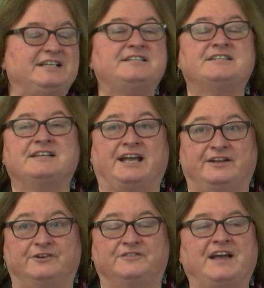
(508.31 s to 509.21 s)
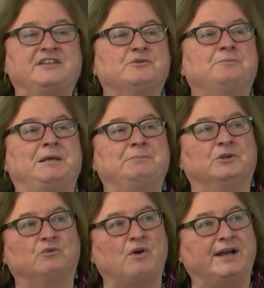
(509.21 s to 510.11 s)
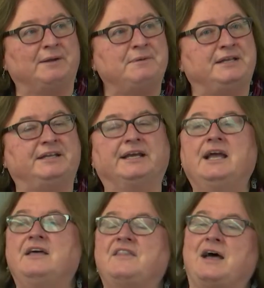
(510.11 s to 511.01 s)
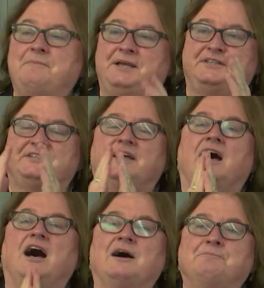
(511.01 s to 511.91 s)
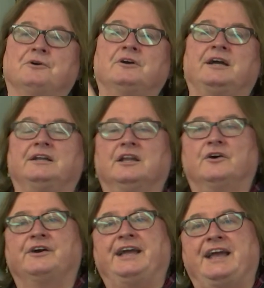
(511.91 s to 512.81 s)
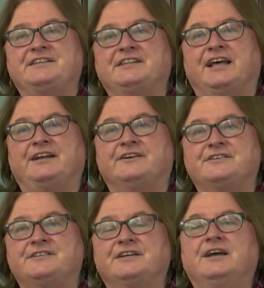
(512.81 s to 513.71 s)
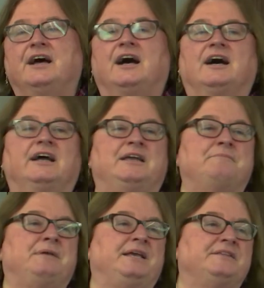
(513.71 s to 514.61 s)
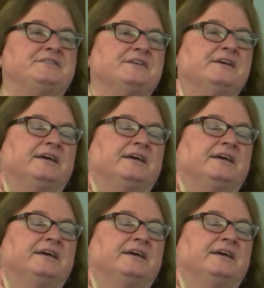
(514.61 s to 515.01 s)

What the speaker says: standard. That's what people are recommending. That means upper and lowercase letters. It means